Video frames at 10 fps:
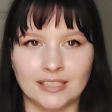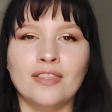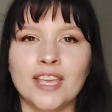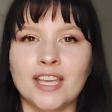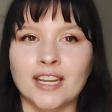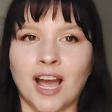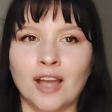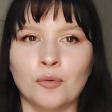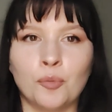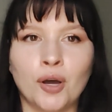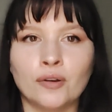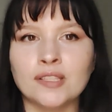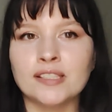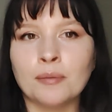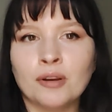And then I will
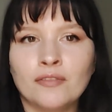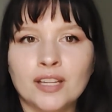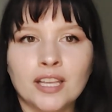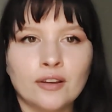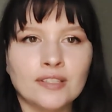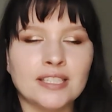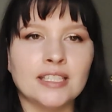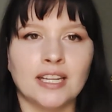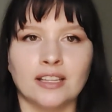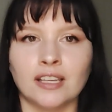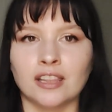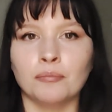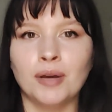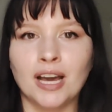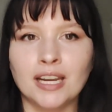post separate videos detailing
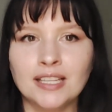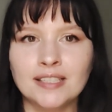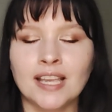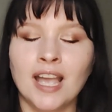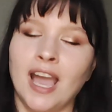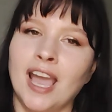the bodice,